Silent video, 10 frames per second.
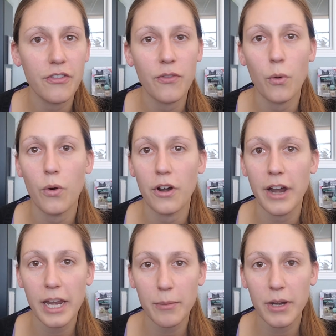for
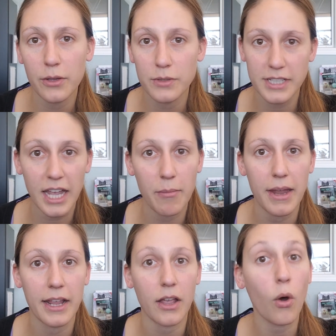anybody who's
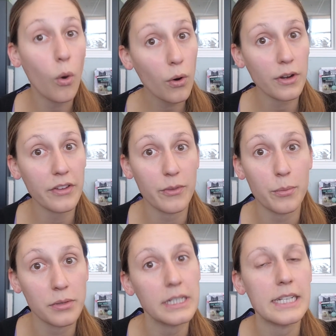diabetic or even
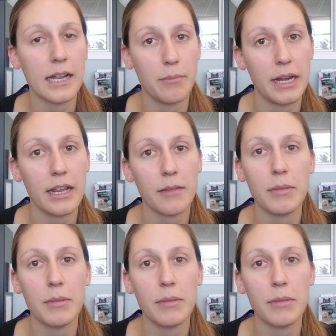pre-diabetic,